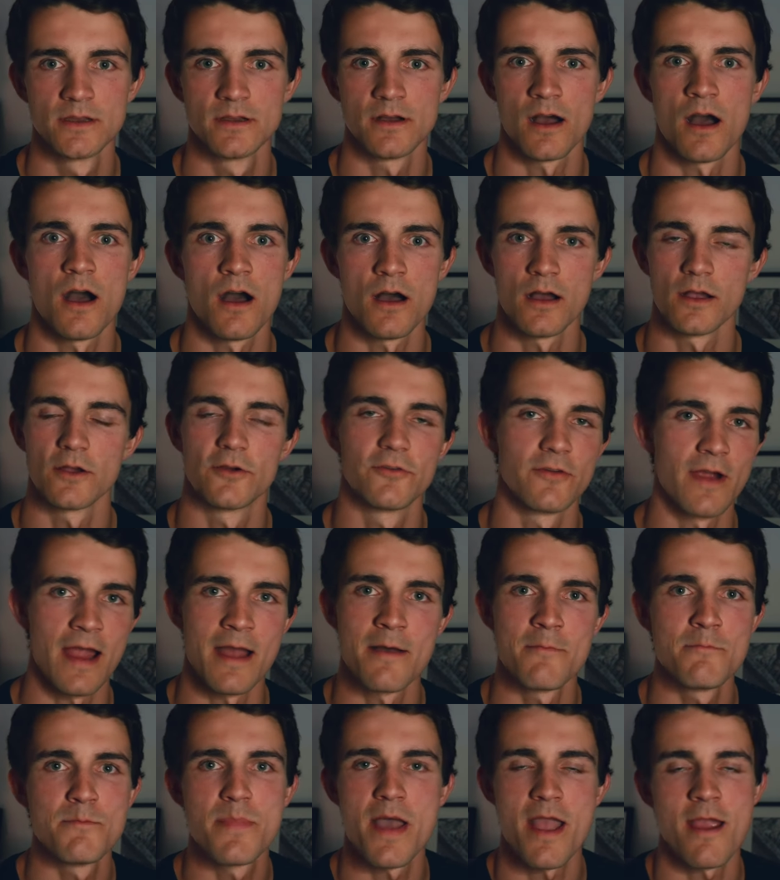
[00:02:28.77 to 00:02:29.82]
Our
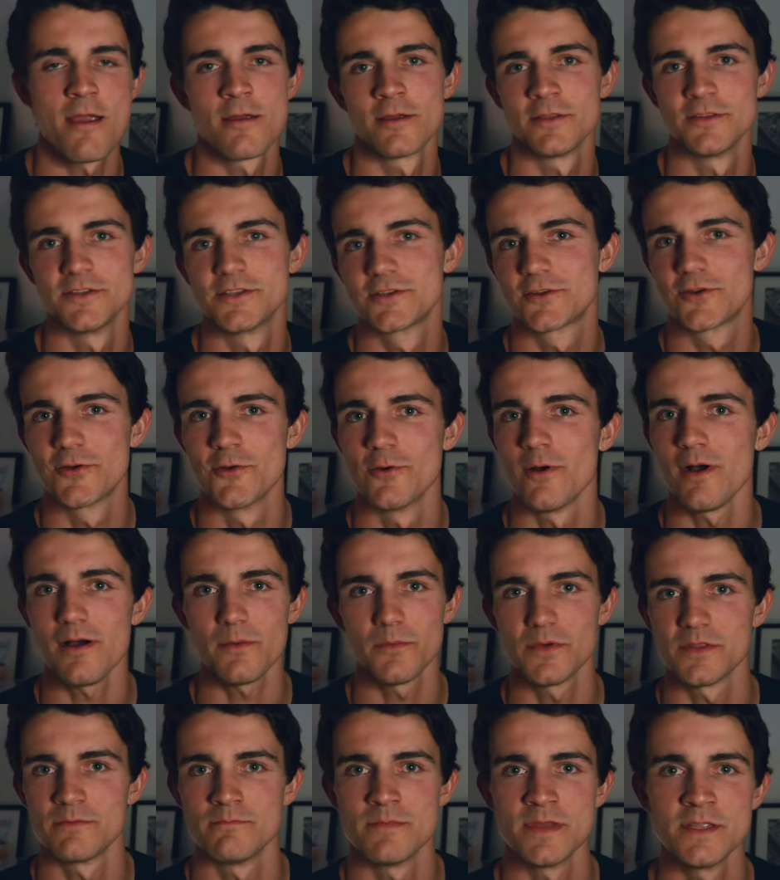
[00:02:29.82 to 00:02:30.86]
grandparents grew up
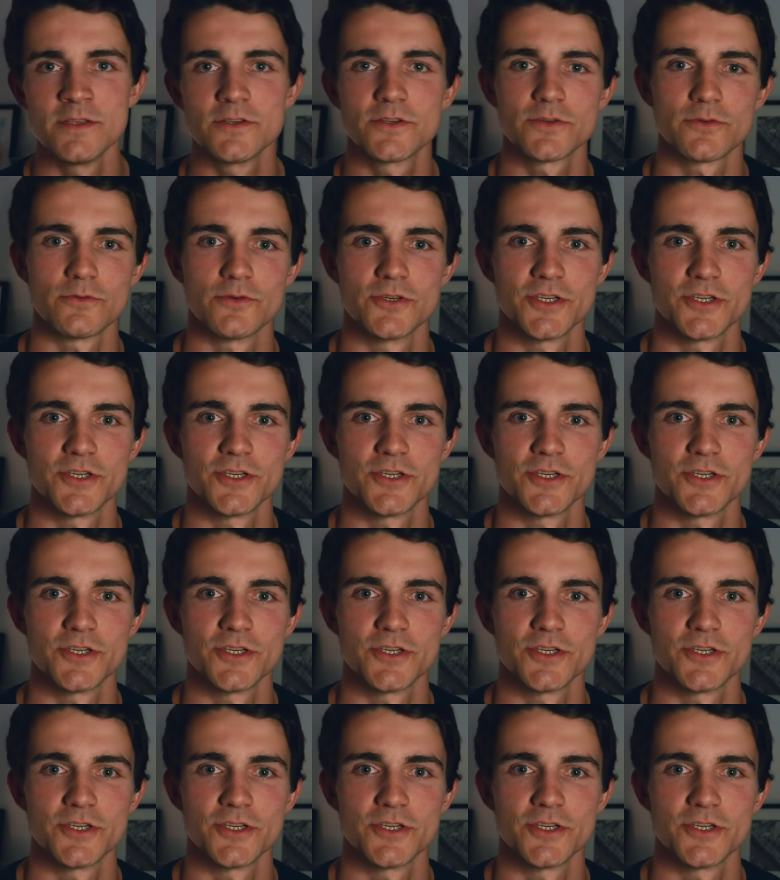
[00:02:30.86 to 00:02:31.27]
with minstrel